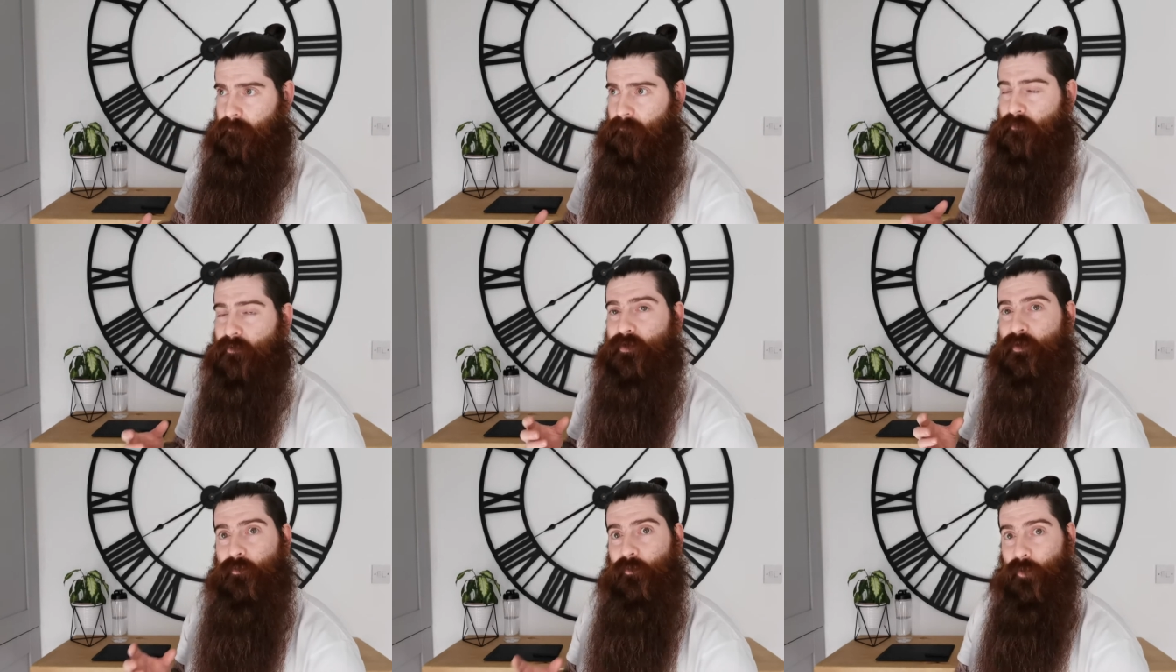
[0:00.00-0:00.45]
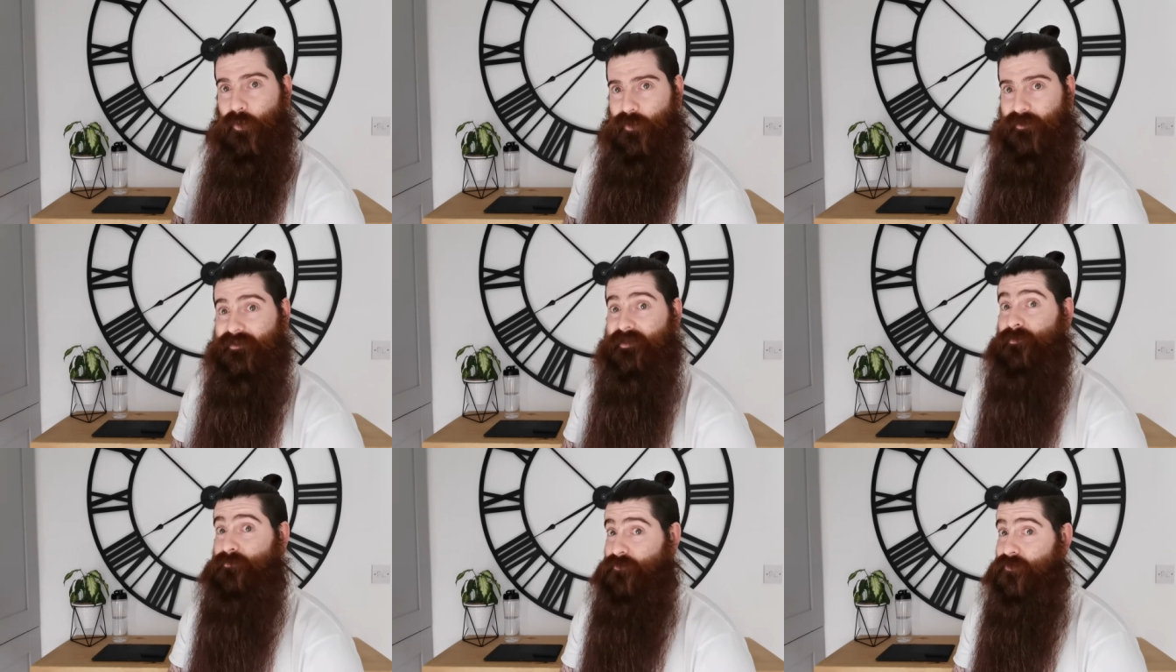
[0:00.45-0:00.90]
but it
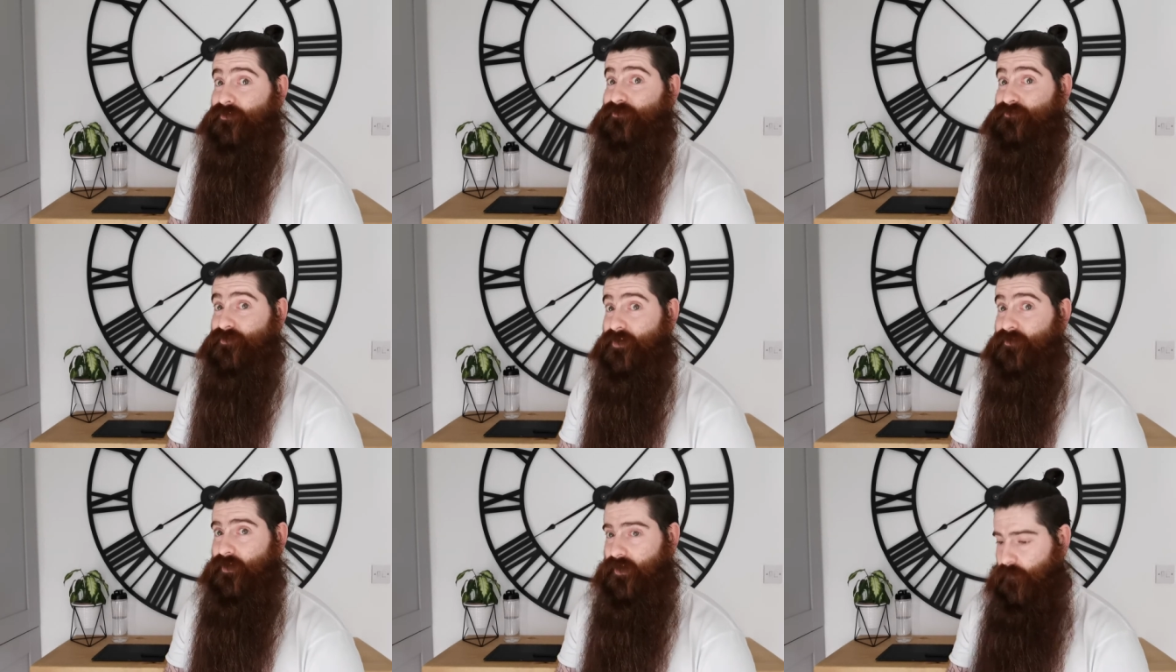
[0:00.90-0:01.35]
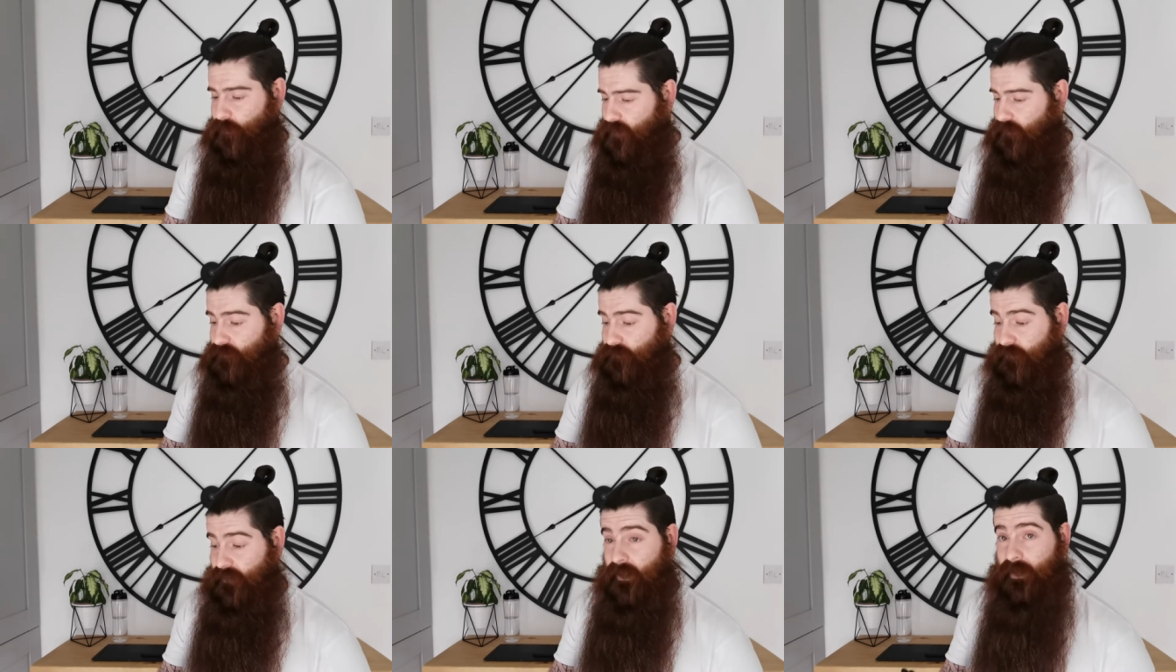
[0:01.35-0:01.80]
works and it works really, really
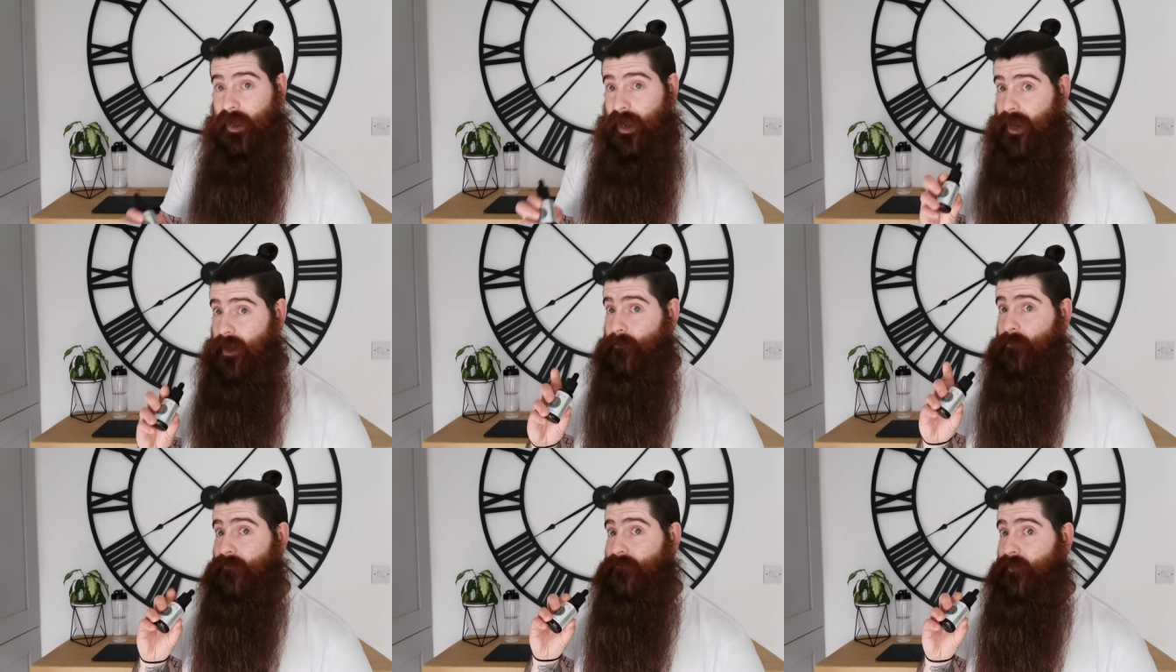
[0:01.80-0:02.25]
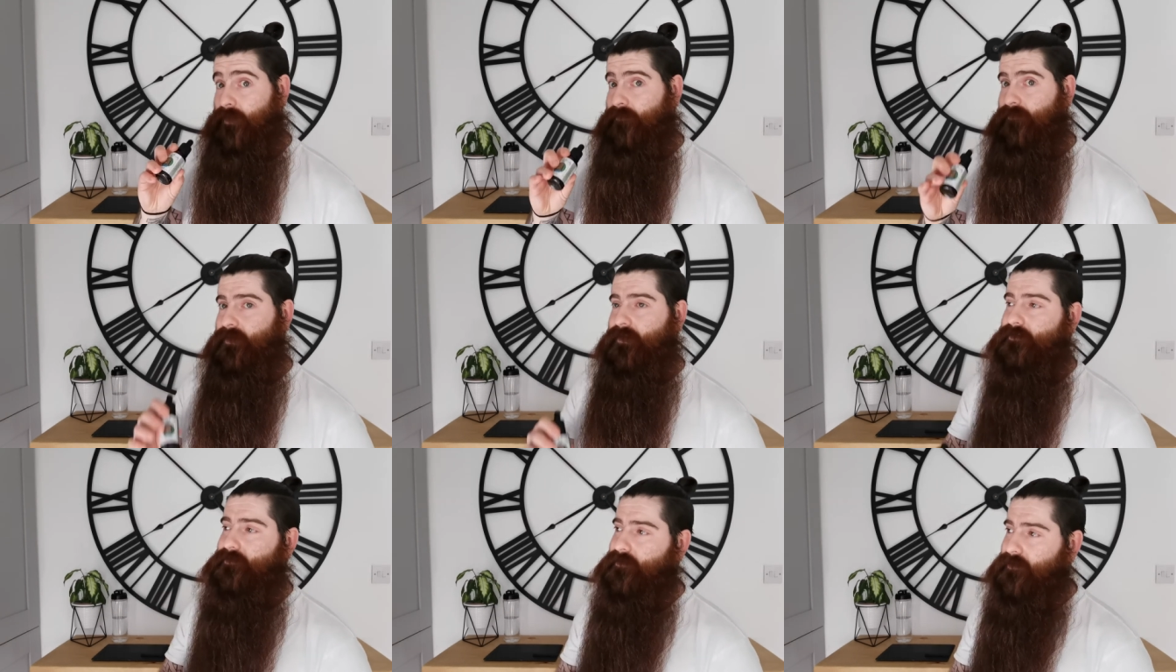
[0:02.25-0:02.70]
well. So again, I am a fan
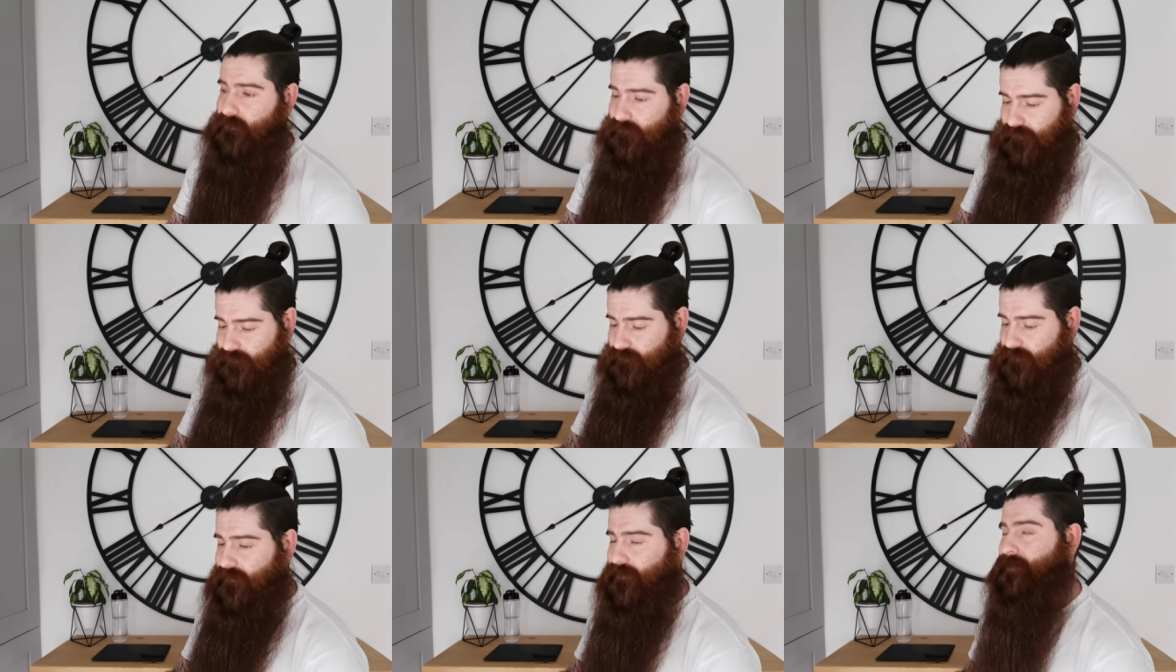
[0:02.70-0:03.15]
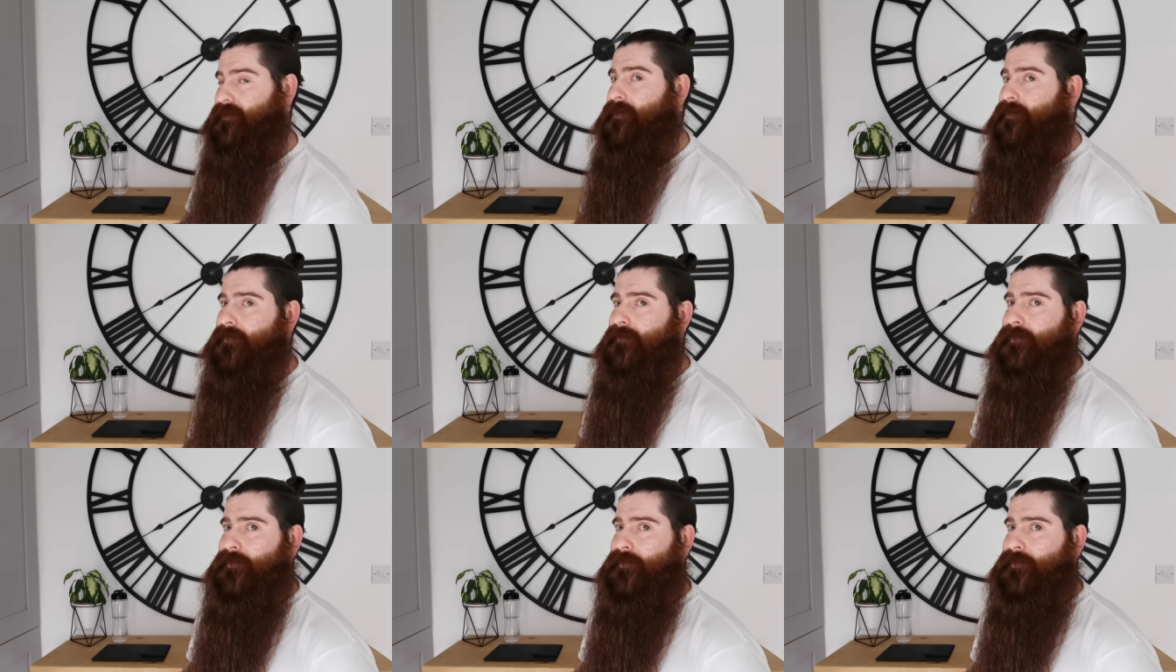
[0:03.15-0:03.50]
of this, and as I say,